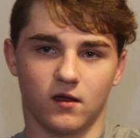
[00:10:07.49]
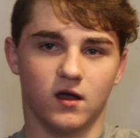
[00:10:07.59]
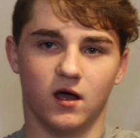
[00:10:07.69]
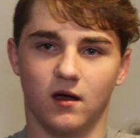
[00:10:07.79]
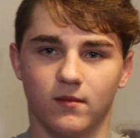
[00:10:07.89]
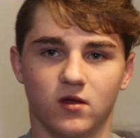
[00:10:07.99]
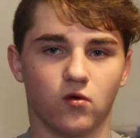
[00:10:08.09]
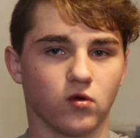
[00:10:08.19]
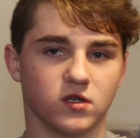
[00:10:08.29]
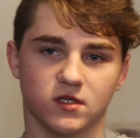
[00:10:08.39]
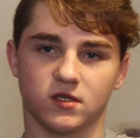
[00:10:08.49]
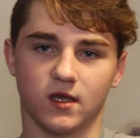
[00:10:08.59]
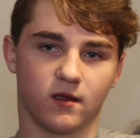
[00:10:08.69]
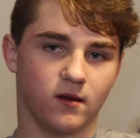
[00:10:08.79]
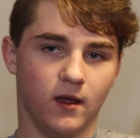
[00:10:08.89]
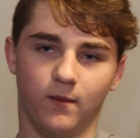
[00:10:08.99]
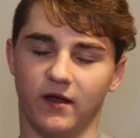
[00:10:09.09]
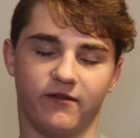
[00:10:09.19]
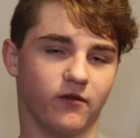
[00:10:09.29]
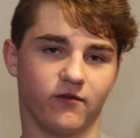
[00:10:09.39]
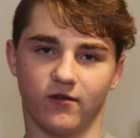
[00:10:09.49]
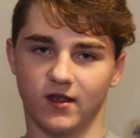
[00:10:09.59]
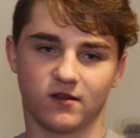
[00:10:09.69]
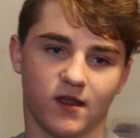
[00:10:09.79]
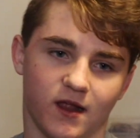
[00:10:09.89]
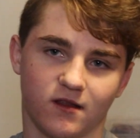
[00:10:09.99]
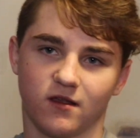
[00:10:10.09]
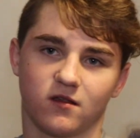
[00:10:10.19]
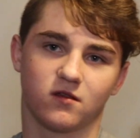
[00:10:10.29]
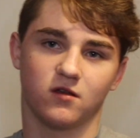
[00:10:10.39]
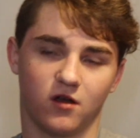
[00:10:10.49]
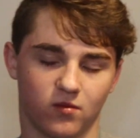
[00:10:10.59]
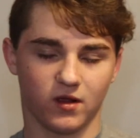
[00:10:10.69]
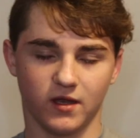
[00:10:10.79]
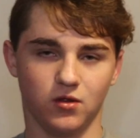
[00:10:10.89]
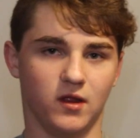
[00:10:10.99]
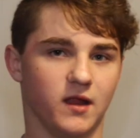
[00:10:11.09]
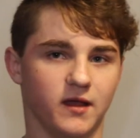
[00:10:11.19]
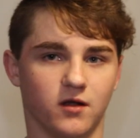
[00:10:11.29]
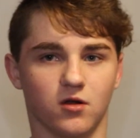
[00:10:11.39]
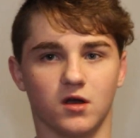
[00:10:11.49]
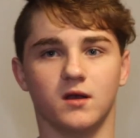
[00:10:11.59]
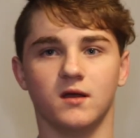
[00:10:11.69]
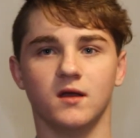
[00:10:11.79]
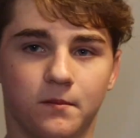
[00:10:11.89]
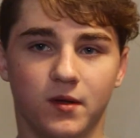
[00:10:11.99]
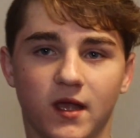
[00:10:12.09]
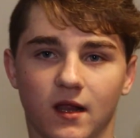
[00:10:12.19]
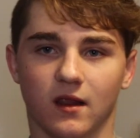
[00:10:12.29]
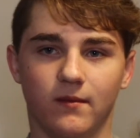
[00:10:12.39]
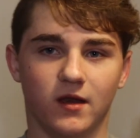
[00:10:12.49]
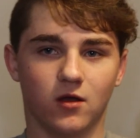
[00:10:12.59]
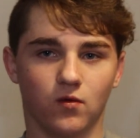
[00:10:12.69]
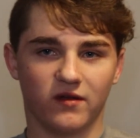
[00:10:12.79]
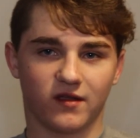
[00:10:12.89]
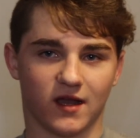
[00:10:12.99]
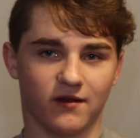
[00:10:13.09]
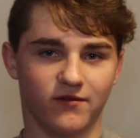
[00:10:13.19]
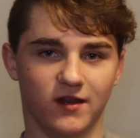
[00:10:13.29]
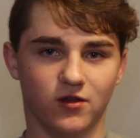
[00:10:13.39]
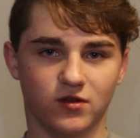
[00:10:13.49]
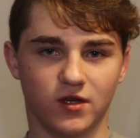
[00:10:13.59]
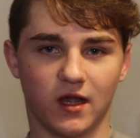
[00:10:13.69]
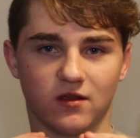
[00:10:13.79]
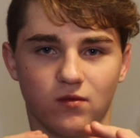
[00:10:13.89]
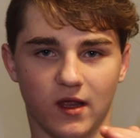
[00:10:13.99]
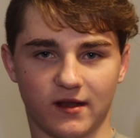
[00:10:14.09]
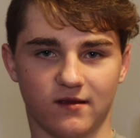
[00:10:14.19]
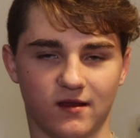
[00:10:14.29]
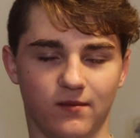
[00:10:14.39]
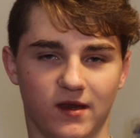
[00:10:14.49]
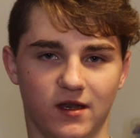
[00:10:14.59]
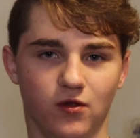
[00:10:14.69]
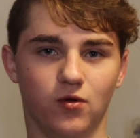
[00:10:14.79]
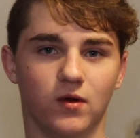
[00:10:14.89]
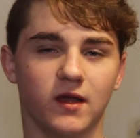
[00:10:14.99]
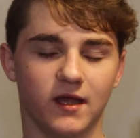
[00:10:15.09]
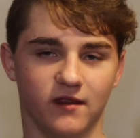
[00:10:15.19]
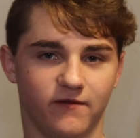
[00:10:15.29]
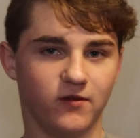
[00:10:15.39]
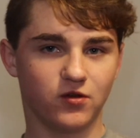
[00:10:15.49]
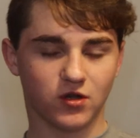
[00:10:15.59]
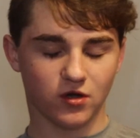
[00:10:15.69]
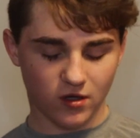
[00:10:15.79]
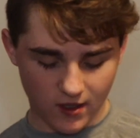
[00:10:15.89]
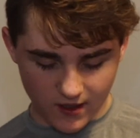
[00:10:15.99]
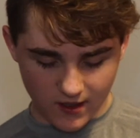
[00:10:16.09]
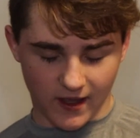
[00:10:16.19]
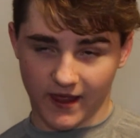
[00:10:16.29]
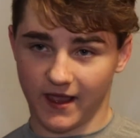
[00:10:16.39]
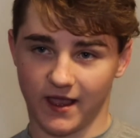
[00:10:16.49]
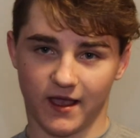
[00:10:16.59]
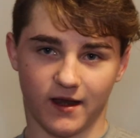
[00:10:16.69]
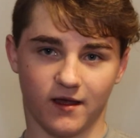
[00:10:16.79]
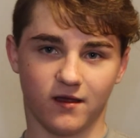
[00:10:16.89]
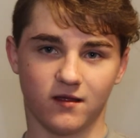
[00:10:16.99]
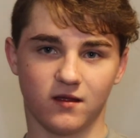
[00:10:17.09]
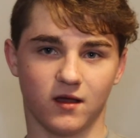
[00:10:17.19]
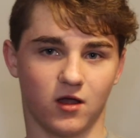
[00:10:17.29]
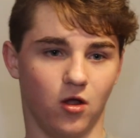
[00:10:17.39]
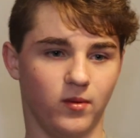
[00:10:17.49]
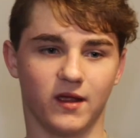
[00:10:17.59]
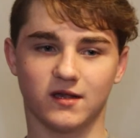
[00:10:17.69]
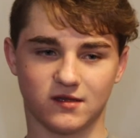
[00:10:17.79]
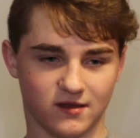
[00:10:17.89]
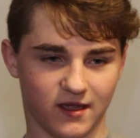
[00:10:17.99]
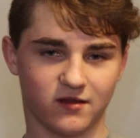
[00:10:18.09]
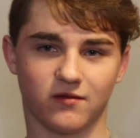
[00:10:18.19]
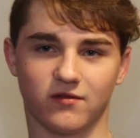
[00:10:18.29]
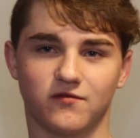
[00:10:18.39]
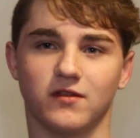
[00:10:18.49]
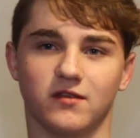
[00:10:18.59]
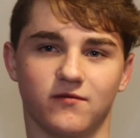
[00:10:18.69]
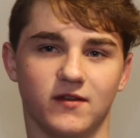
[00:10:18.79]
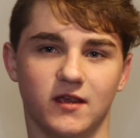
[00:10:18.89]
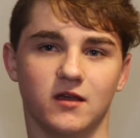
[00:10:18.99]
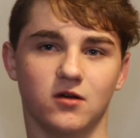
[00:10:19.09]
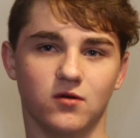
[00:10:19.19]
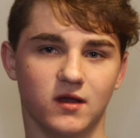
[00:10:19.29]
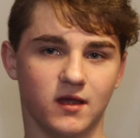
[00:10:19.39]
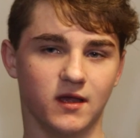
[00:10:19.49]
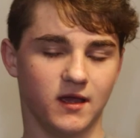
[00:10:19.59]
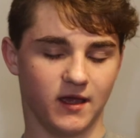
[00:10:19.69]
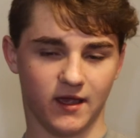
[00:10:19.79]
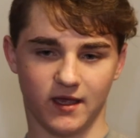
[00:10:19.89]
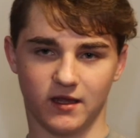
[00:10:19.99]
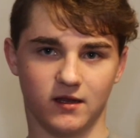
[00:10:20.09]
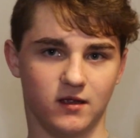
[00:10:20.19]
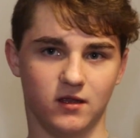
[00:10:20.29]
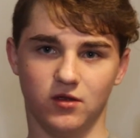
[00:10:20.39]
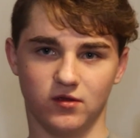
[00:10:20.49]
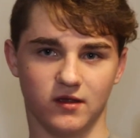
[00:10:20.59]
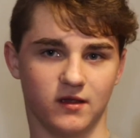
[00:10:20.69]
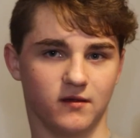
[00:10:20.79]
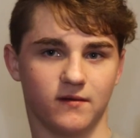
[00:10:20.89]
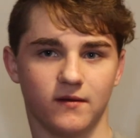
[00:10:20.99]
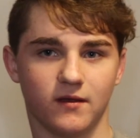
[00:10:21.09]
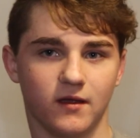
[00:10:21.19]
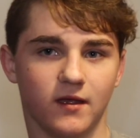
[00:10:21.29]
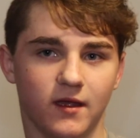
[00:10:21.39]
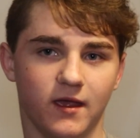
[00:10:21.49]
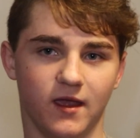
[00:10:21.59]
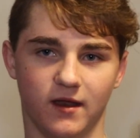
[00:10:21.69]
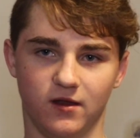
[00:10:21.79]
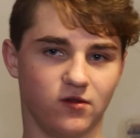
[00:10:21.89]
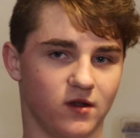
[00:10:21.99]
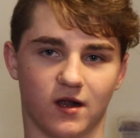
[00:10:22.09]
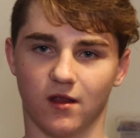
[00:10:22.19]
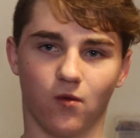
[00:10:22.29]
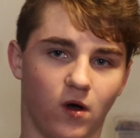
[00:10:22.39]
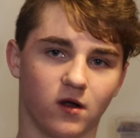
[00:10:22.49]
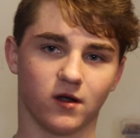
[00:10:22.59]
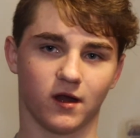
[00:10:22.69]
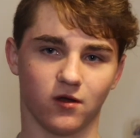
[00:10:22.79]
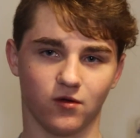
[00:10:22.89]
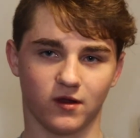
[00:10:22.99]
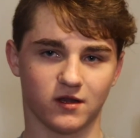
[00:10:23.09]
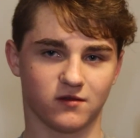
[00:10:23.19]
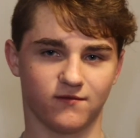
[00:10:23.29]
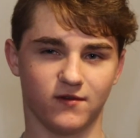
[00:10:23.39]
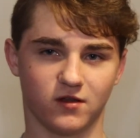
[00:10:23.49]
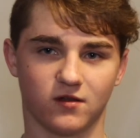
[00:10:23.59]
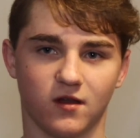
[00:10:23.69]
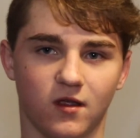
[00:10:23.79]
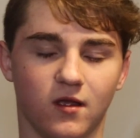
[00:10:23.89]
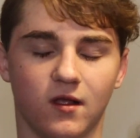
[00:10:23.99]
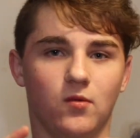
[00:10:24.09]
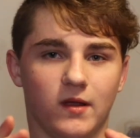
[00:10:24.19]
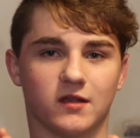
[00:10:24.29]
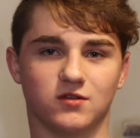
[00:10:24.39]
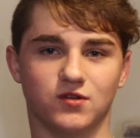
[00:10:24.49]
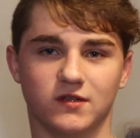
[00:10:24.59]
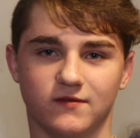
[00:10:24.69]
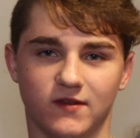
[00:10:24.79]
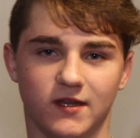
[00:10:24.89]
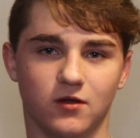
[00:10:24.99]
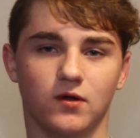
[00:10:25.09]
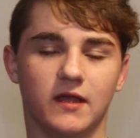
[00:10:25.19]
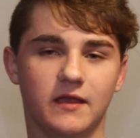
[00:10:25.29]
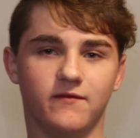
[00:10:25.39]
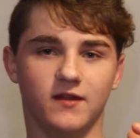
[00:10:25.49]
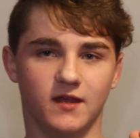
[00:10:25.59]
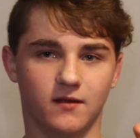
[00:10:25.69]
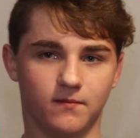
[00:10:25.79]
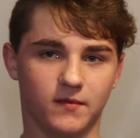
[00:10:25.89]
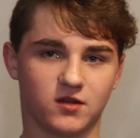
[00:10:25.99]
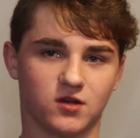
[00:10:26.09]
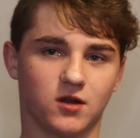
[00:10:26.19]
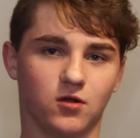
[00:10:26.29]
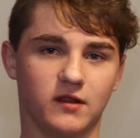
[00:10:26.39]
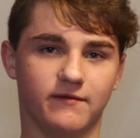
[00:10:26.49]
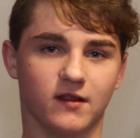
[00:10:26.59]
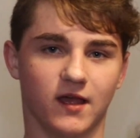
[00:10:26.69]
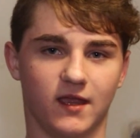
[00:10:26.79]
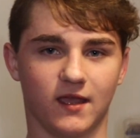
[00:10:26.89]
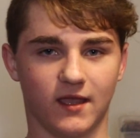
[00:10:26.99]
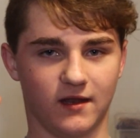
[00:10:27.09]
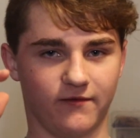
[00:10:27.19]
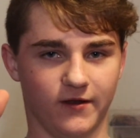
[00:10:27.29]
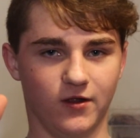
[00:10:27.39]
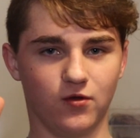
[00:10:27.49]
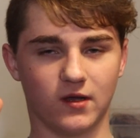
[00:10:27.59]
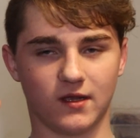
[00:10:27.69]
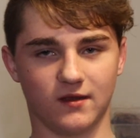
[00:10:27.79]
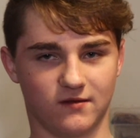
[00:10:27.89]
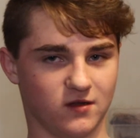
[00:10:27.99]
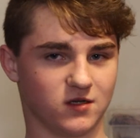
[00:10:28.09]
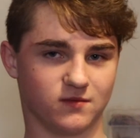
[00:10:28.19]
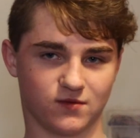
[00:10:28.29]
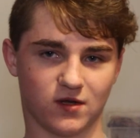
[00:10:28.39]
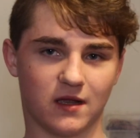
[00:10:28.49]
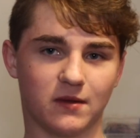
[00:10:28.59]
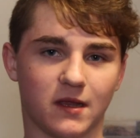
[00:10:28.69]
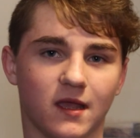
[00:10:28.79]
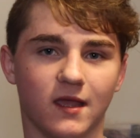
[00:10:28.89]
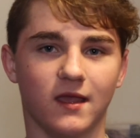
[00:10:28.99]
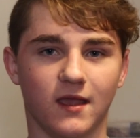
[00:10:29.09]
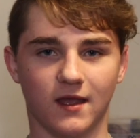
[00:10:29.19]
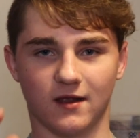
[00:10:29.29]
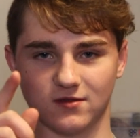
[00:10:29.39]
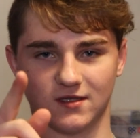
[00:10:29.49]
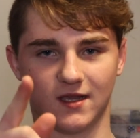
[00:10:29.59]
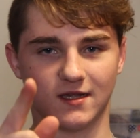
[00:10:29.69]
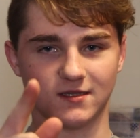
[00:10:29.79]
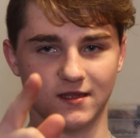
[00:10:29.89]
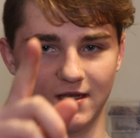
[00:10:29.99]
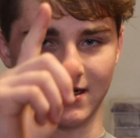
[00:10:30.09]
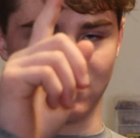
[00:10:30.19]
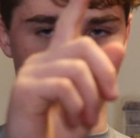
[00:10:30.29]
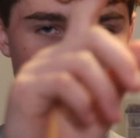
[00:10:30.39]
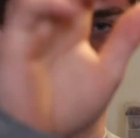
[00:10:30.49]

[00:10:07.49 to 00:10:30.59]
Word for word: Um, or just like my favorite finesse tactics. I'll probably do that later on. But yeah, let me know what kind of videos you guys would like to see me do in the future. And I hope you guys could take something from this video and use it and use it out on the water and go and catch some fish. I hope you guys enjoyed this video. If you did, make sure you go leave a like. If you're new, consider subscribing, and I'll see you guys in the next one.